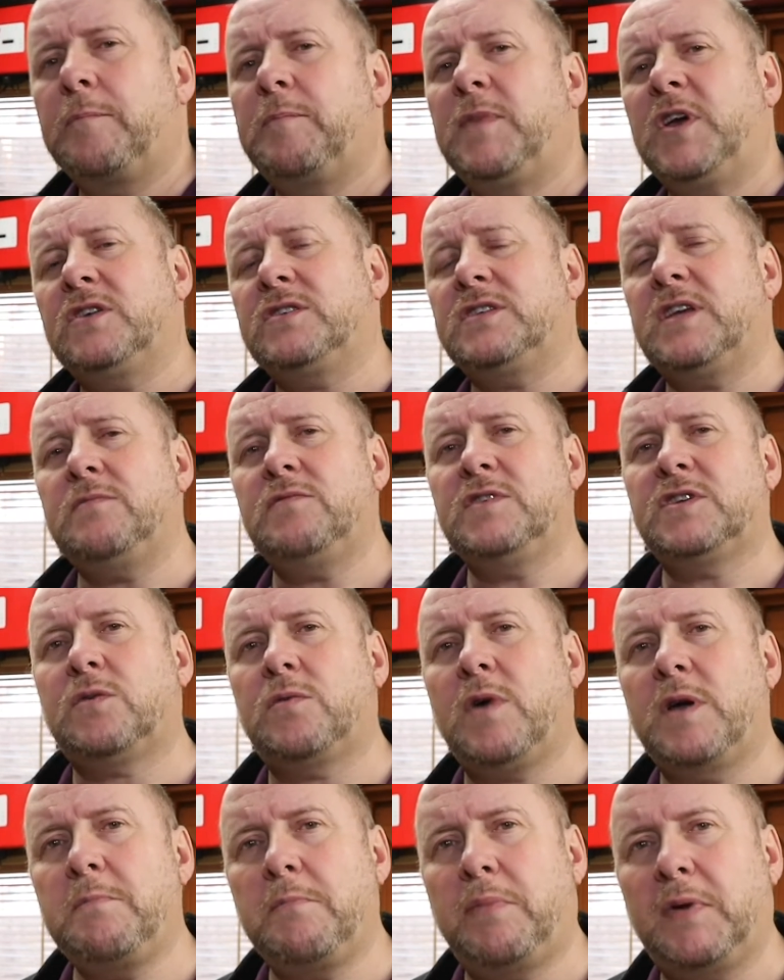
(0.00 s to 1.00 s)
Because I was
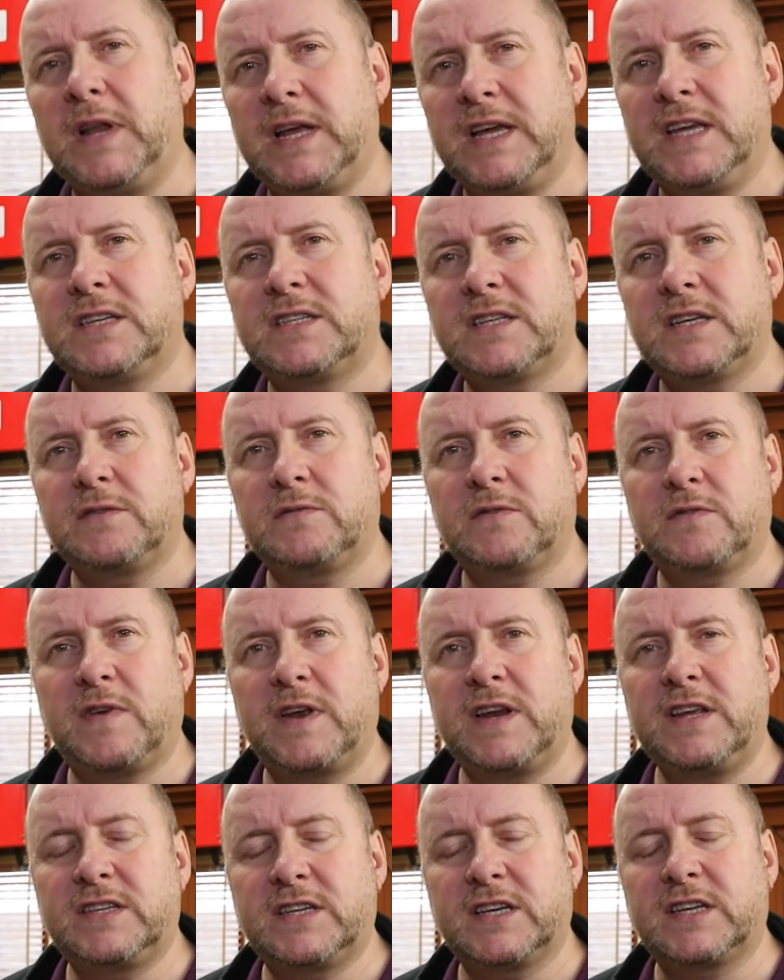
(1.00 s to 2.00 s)
quite pleased and it was
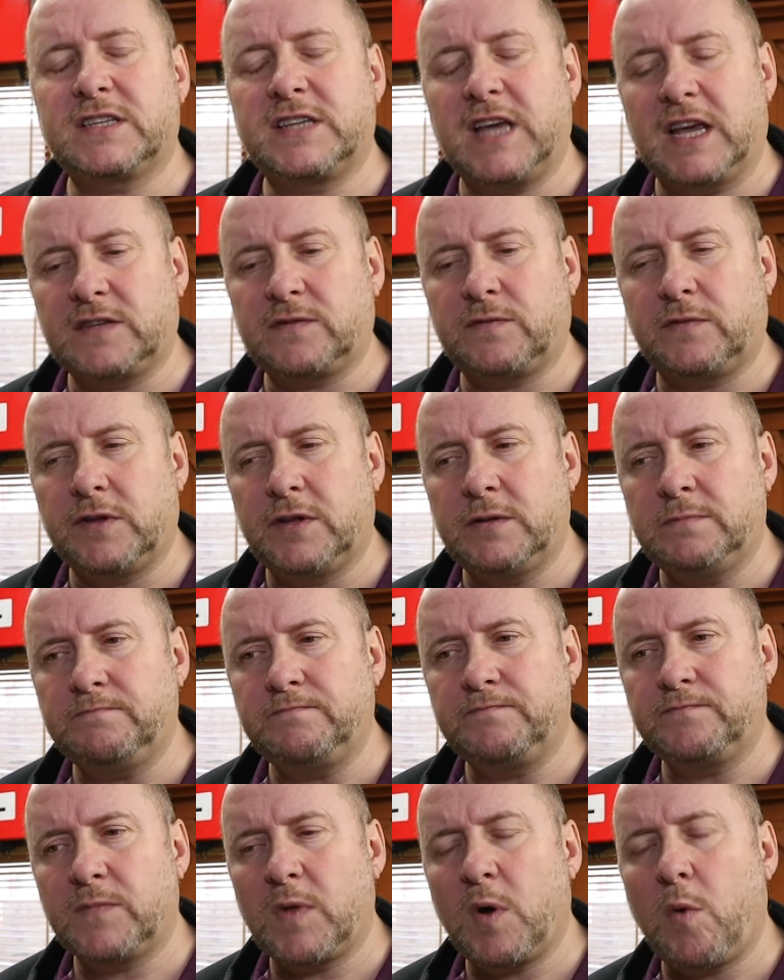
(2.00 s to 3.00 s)
very successful,
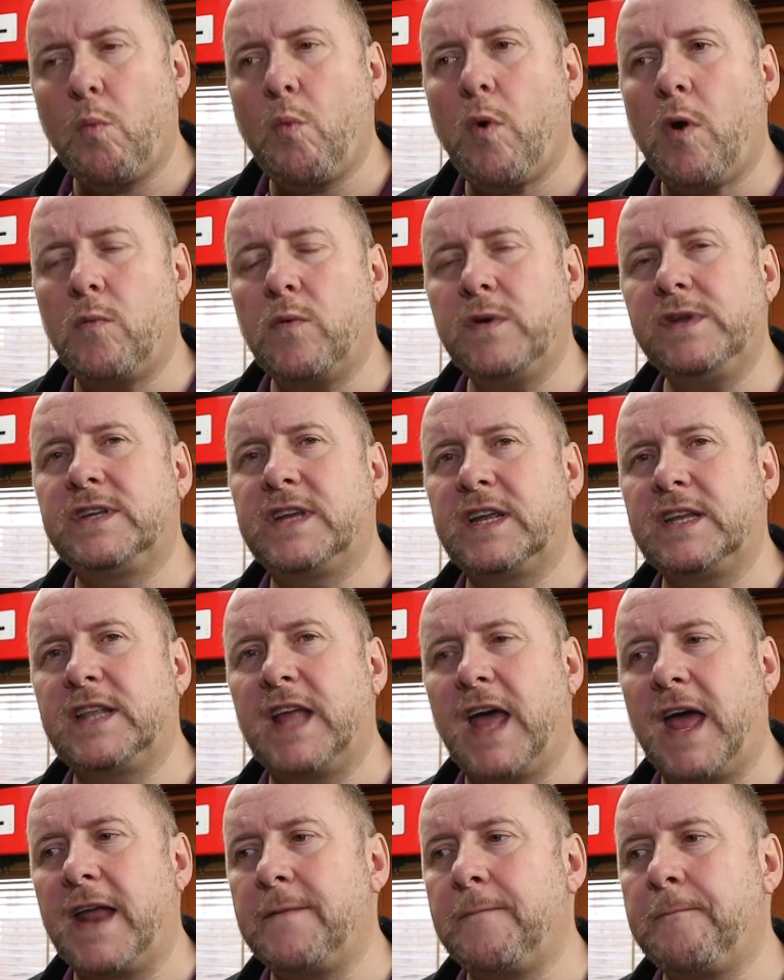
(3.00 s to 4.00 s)
what we did
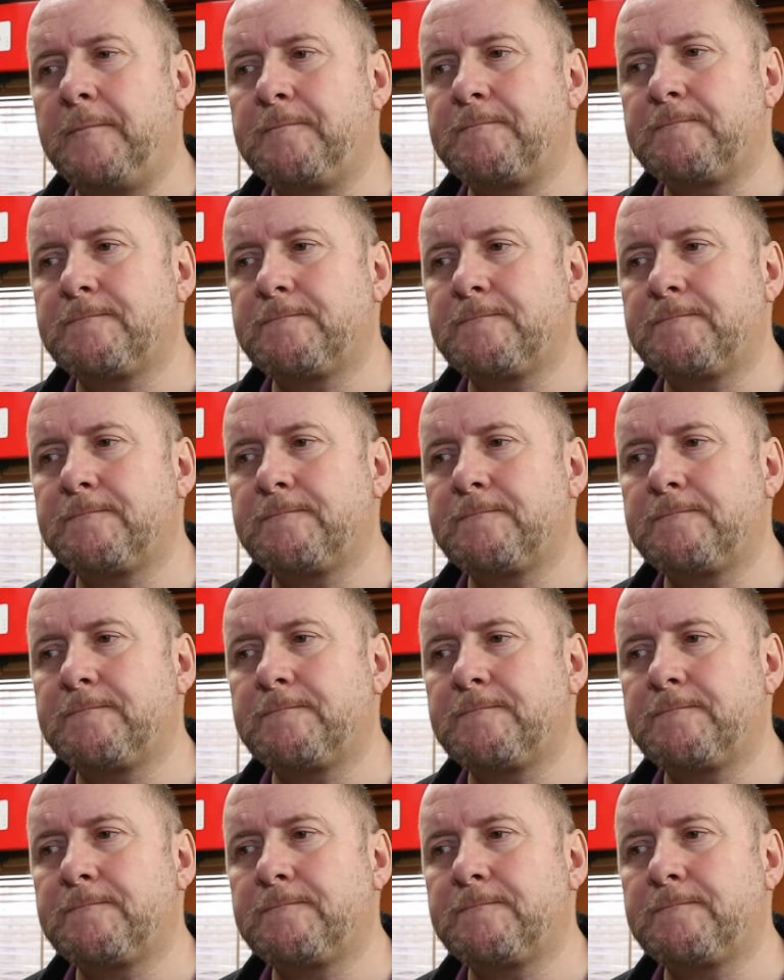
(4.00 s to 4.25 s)
then